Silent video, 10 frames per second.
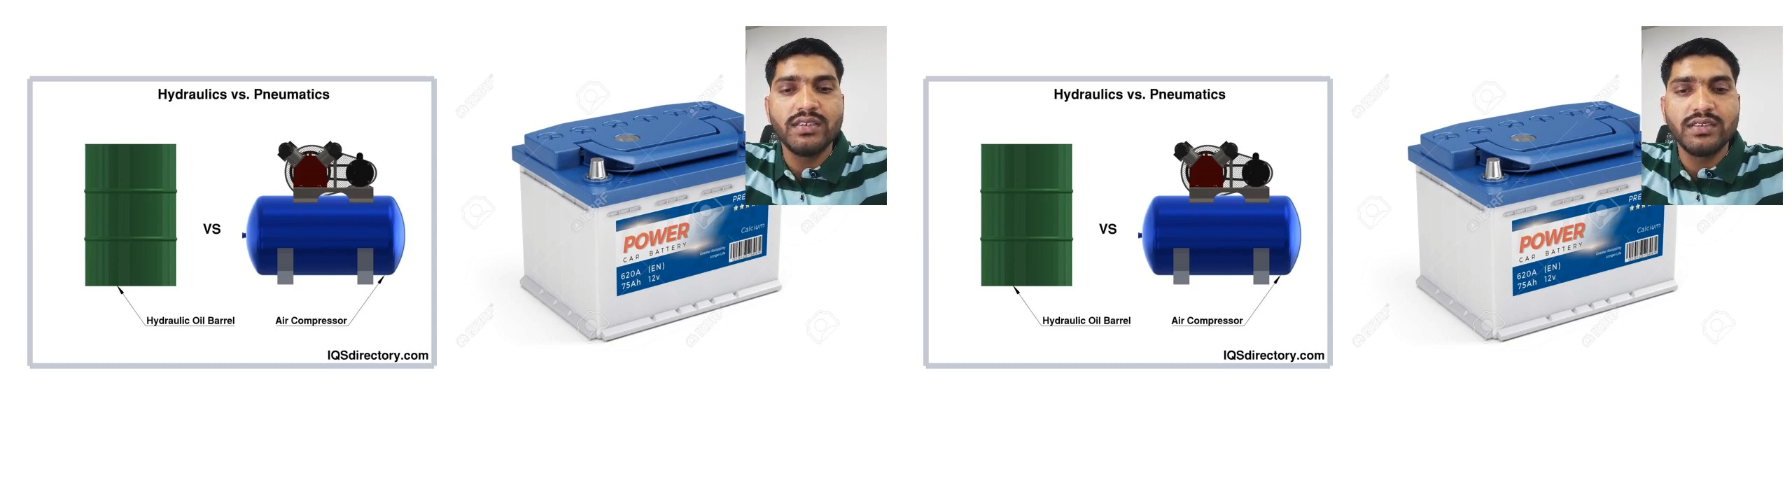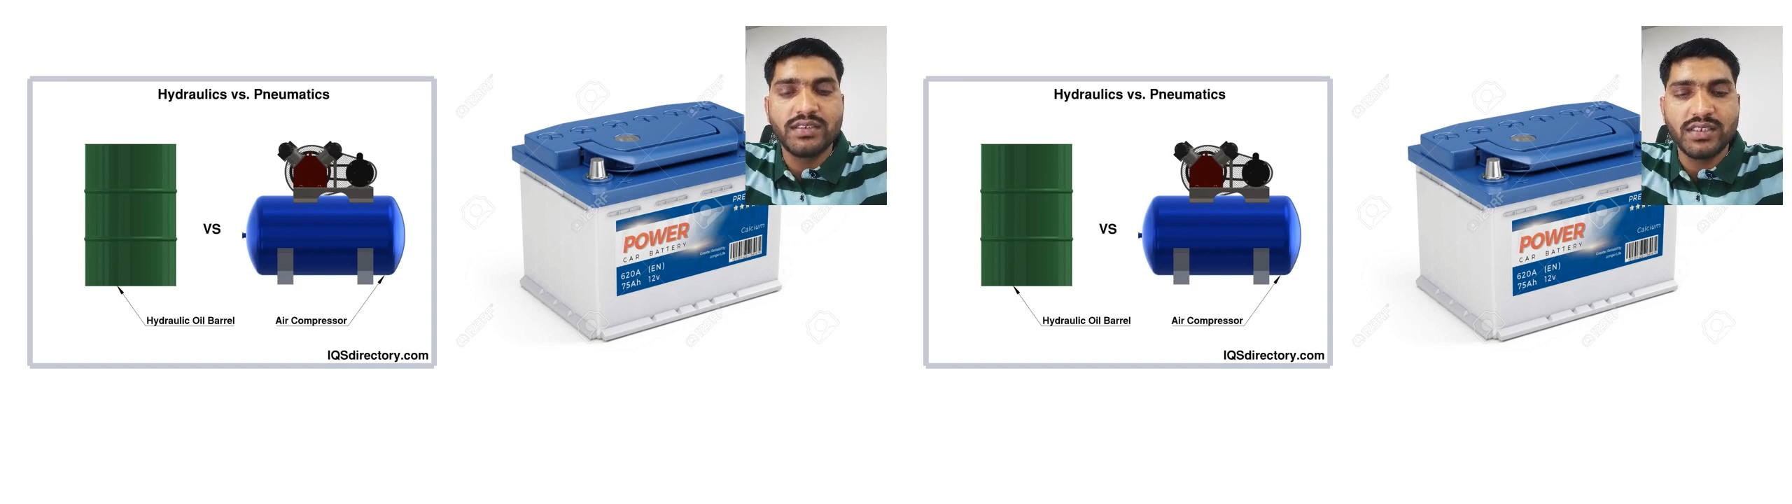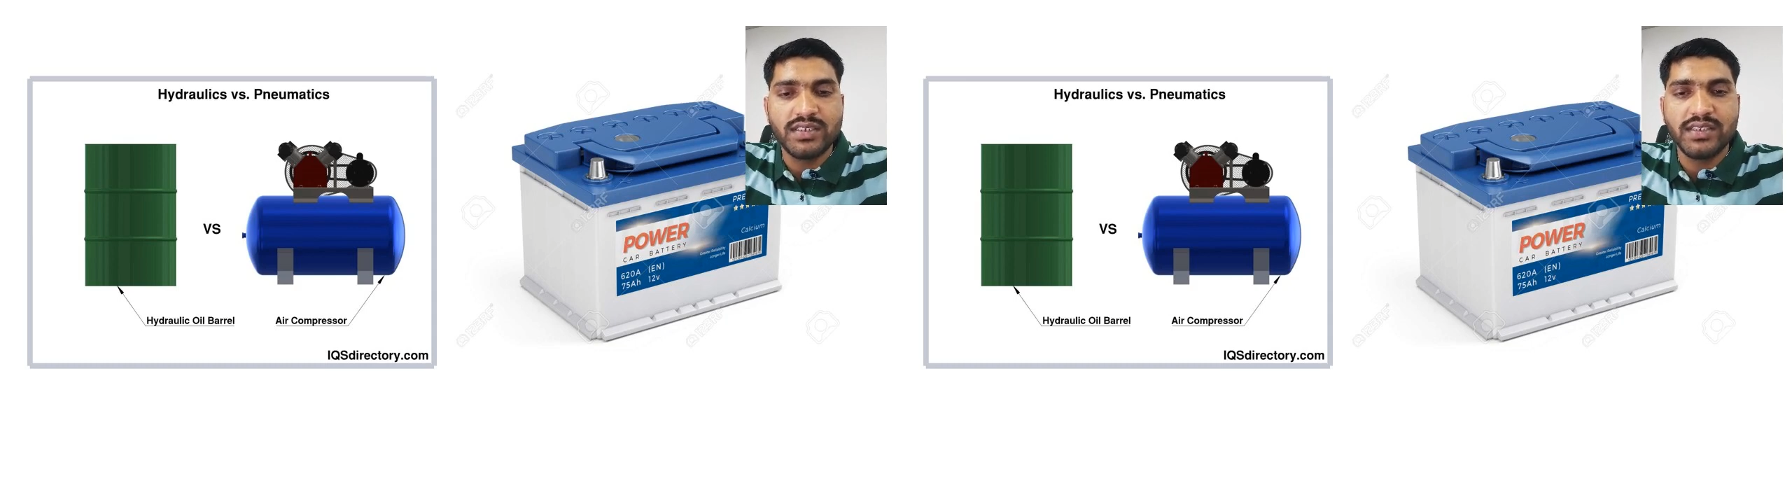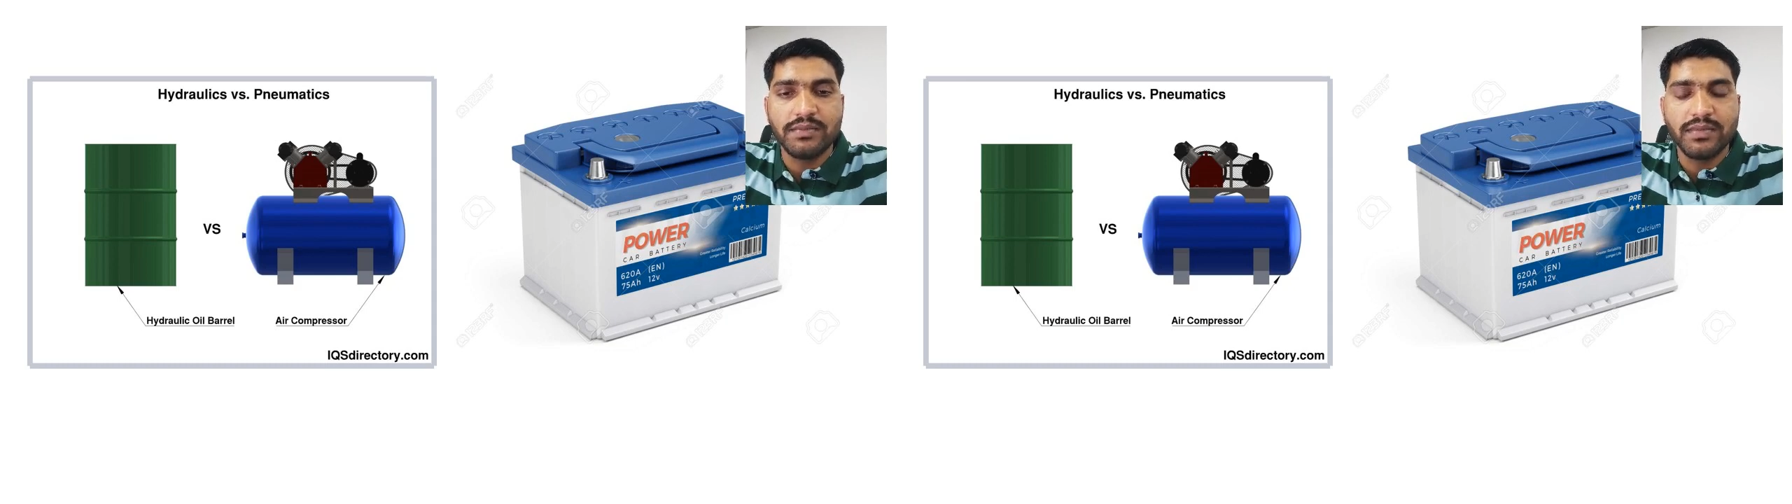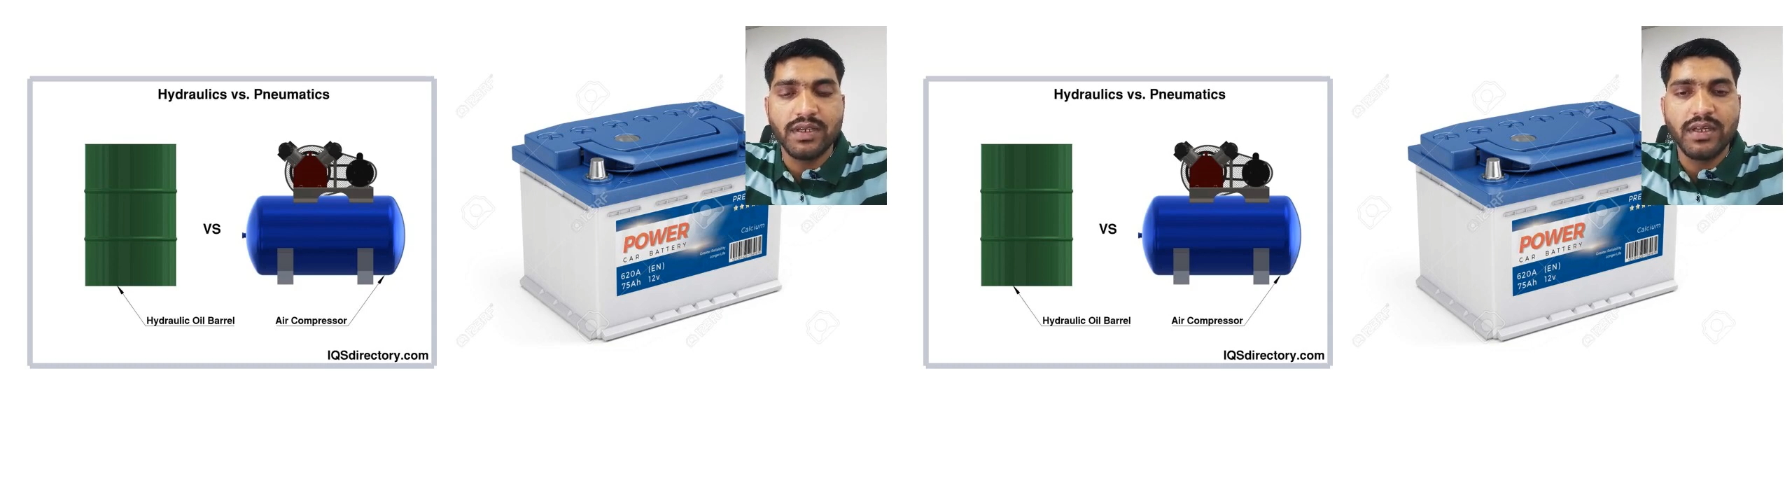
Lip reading: system.